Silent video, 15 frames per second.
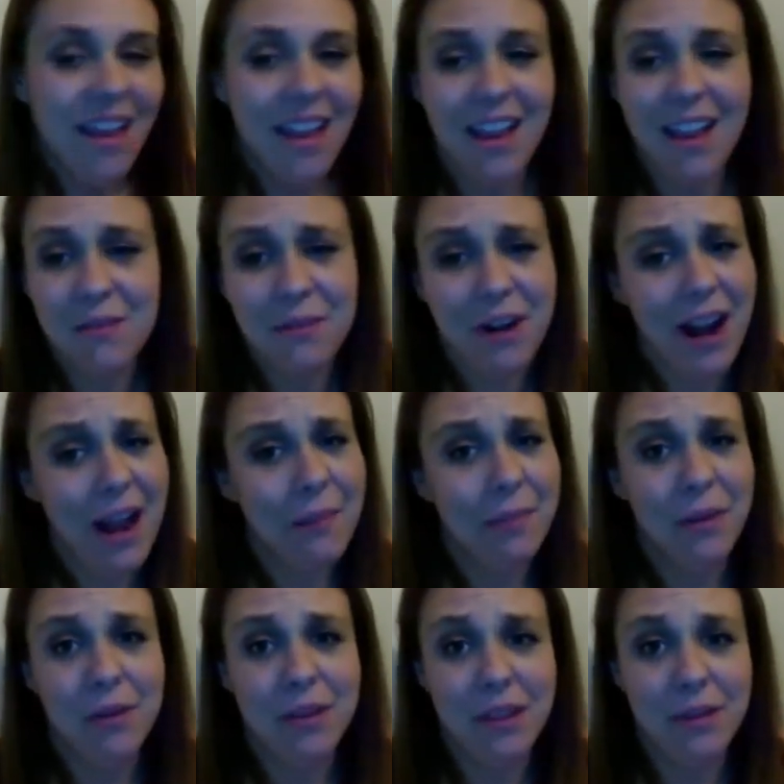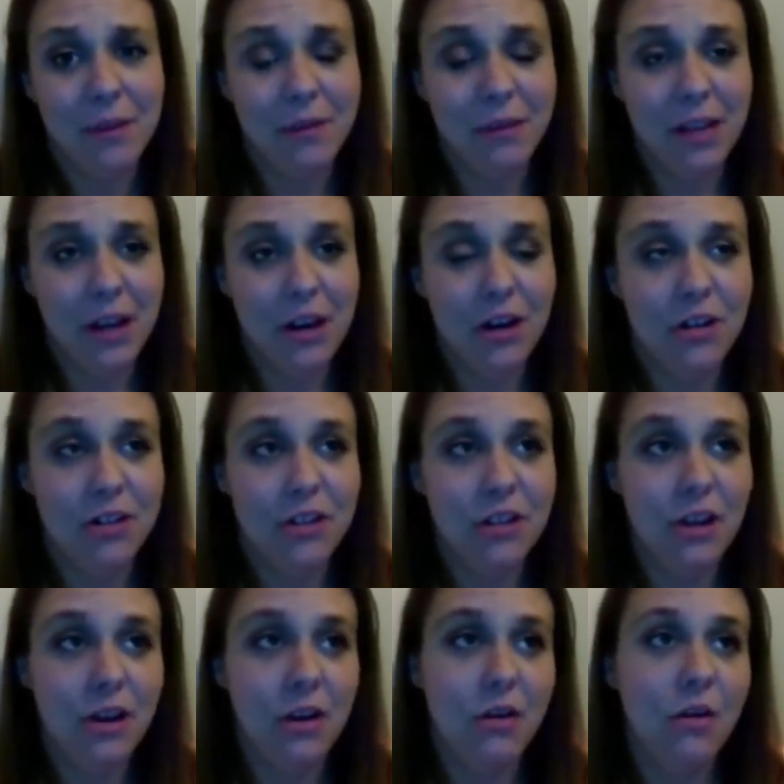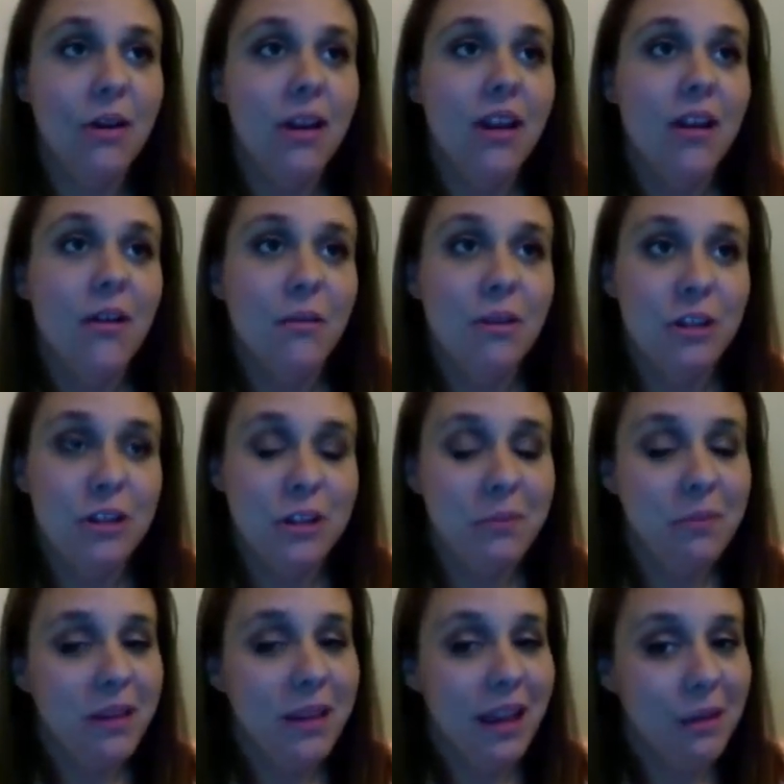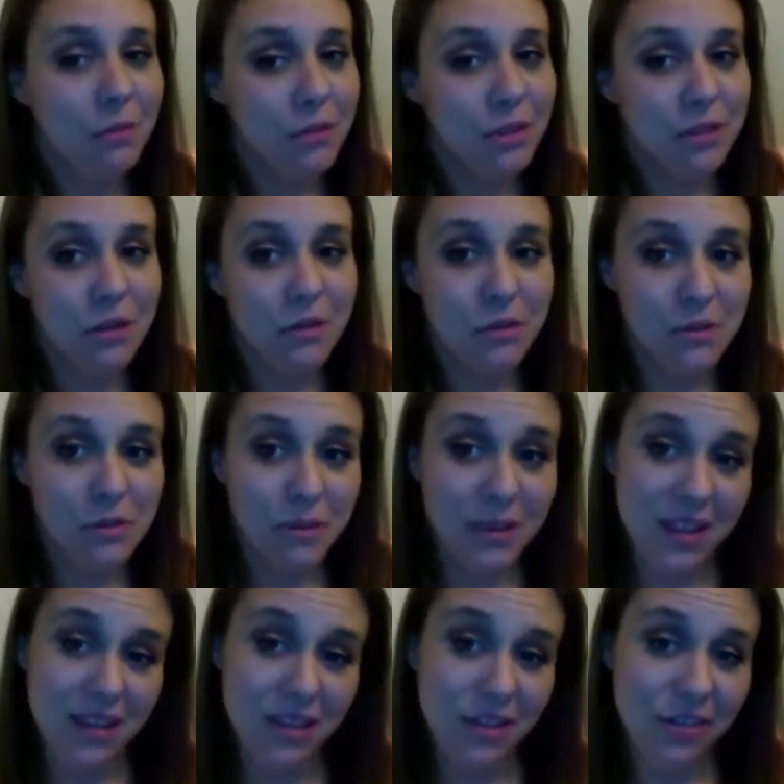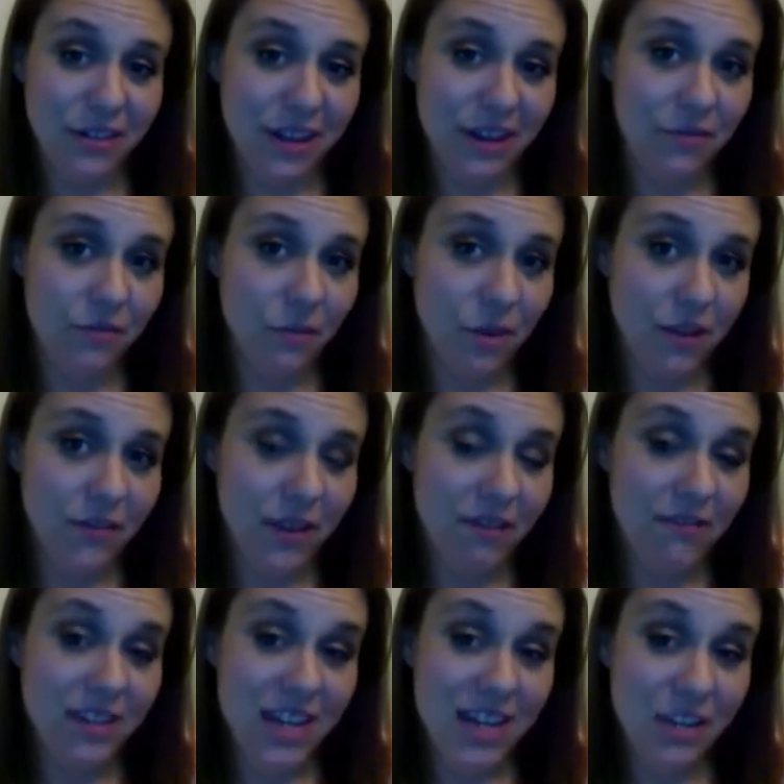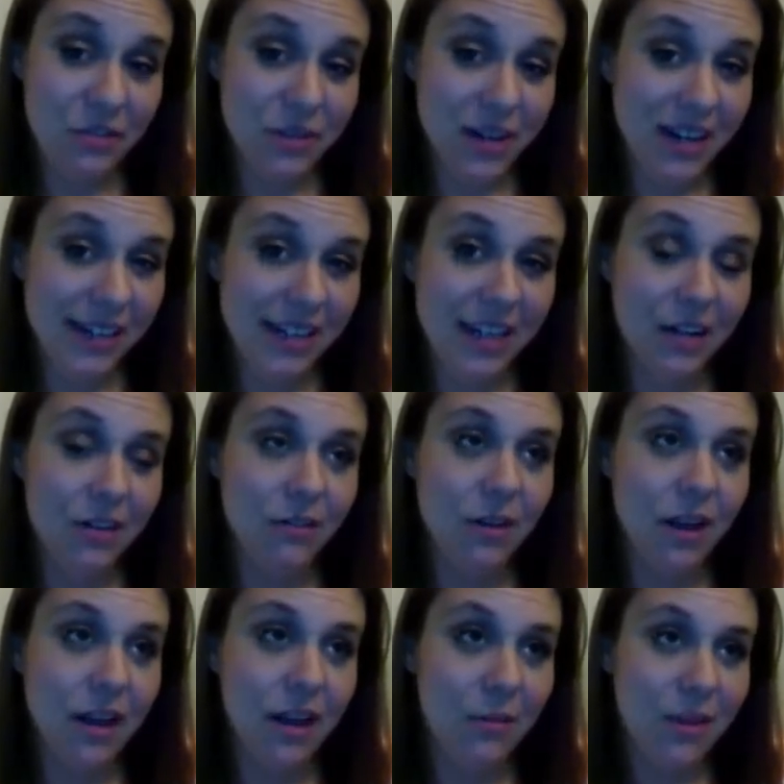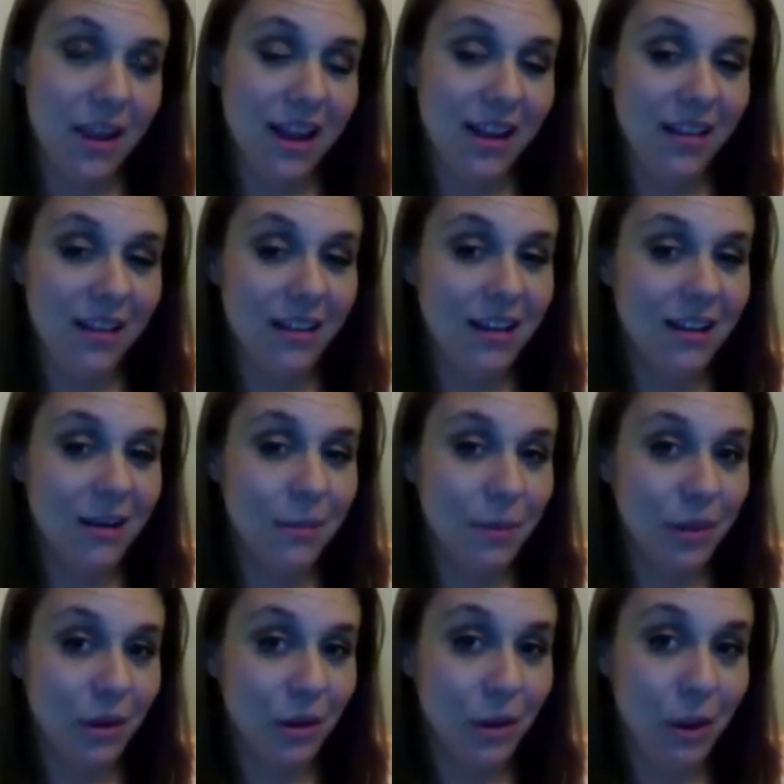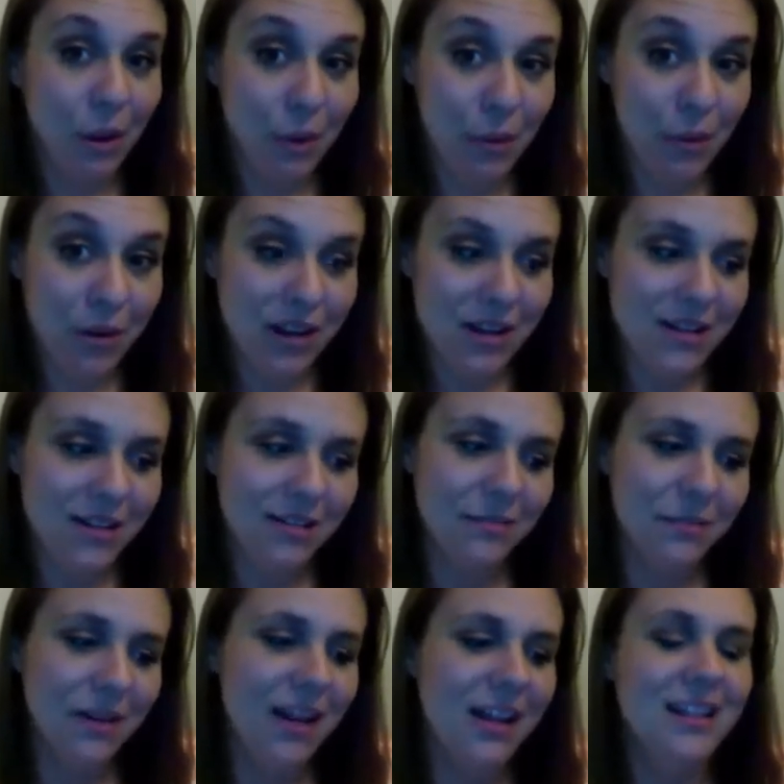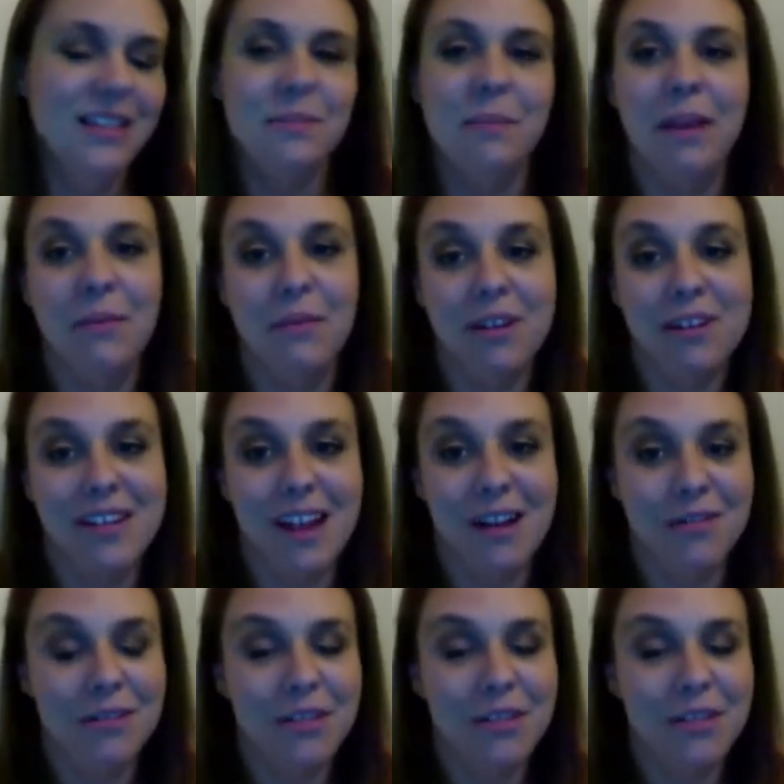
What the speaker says: and we're happy with it. We really are. So we should be able to close within 30 to 45 days right now. We had a little hiccup with our loan, but it's being worked out,